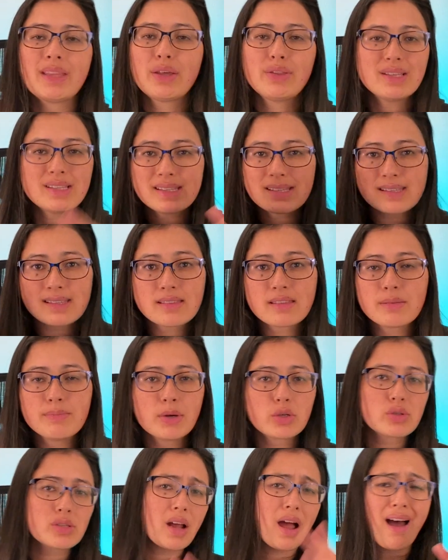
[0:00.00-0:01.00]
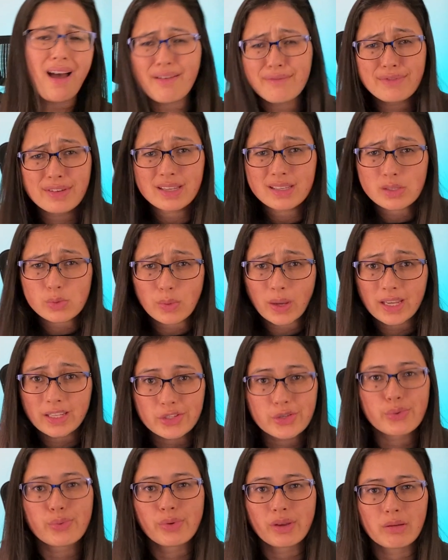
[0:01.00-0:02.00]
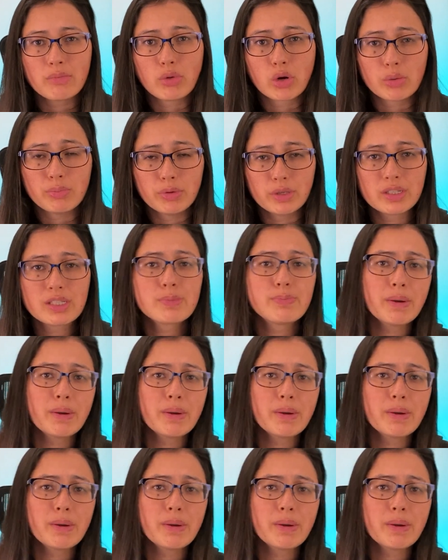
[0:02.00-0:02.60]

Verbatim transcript: Now, this isn't the most obvious way to read more books,